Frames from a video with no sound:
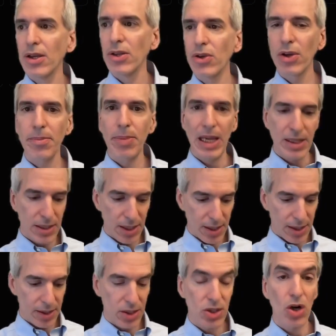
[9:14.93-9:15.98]
you can
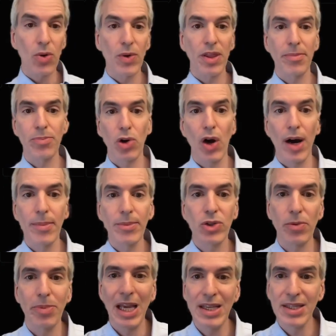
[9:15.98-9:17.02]
basically start with a prompt
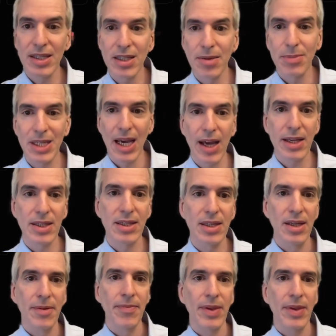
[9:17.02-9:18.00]
or paste in some text